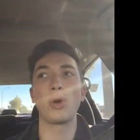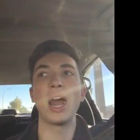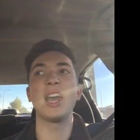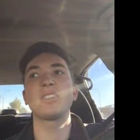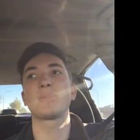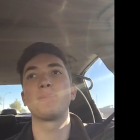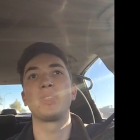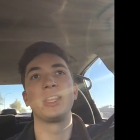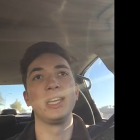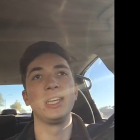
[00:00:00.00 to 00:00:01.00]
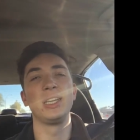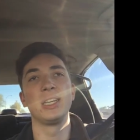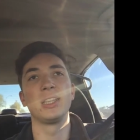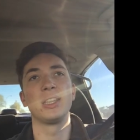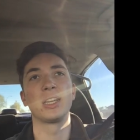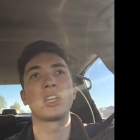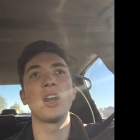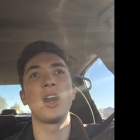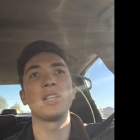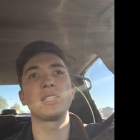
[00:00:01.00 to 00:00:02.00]
grasp the the
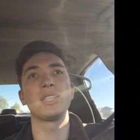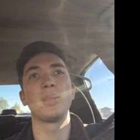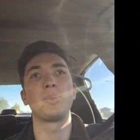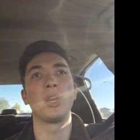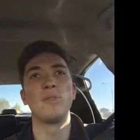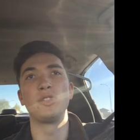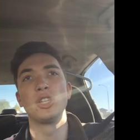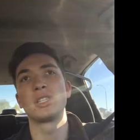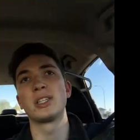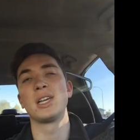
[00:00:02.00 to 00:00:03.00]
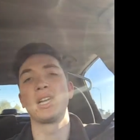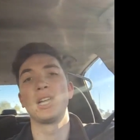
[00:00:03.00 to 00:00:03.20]
concept of just